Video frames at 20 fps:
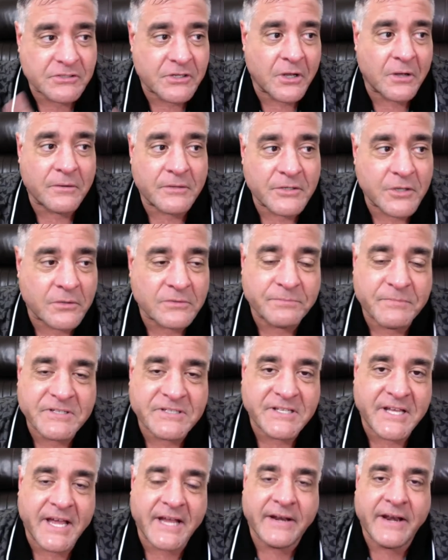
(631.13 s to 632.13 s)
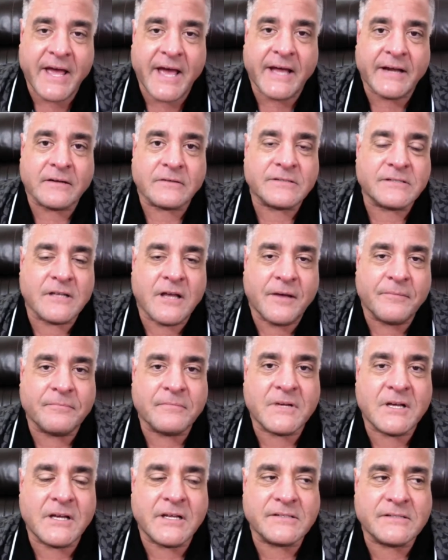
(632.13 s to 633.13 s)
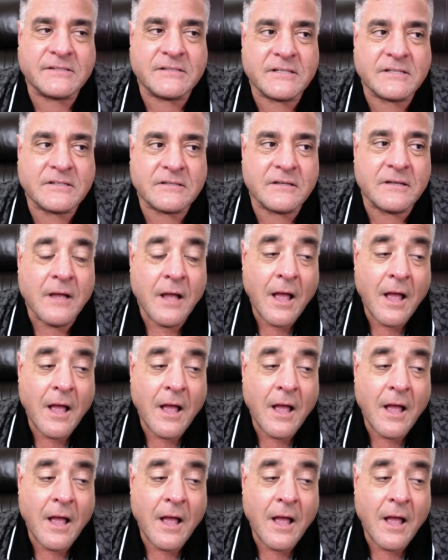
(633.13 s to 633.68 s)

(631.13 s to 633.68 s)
don't, don't be saying that or something because this,